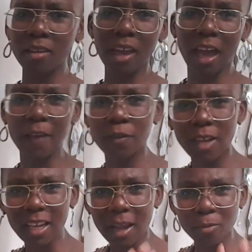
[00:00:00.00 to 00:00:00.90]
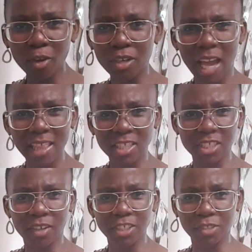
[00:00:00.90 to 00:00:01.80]
Yeah, I feel like I'm not gonna have the
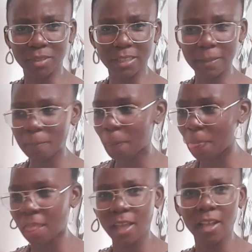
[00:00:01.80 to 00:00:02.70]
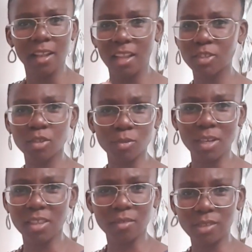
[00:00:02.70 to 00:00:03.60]
sriracha in there. Let's not do
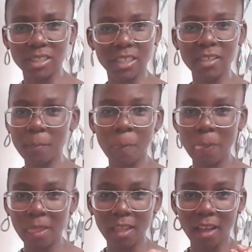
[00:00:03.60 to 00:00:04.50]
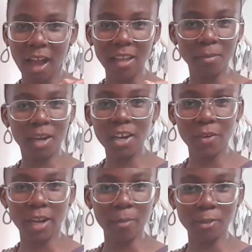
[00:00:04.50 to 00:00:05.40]
anything risky. I am
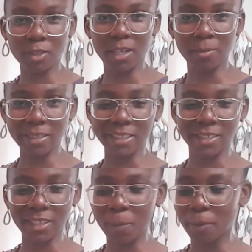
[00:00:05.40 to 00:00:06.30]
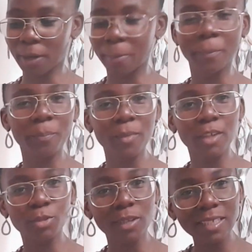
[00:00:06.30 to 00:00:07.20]
hungry and I'm not trying to mess this up.
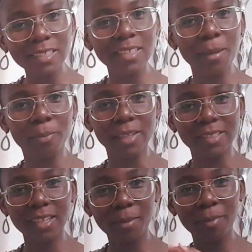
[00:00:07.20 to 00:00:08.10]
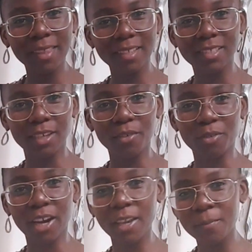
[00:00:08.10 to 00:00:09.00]
So let's stay basic, make the stir
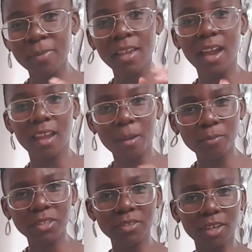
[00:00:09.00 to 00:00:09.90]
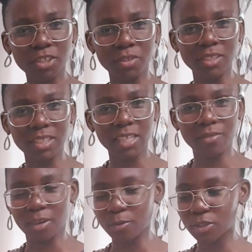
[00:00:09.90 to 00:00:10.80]
fry, and I can put sriracha on the side
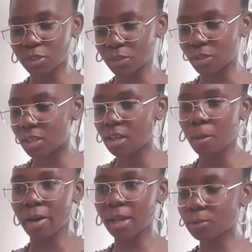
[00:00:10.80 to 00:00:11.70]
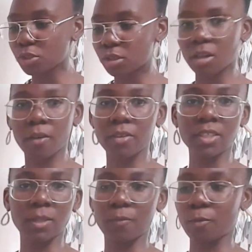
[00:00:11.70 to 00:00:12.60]
if I want to. But I'm just gonna cover
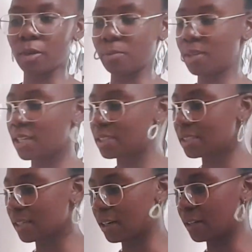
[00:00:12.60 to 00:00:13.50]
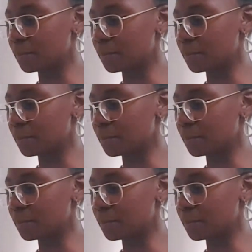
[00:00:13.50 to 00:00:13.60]
this up for 1 minute.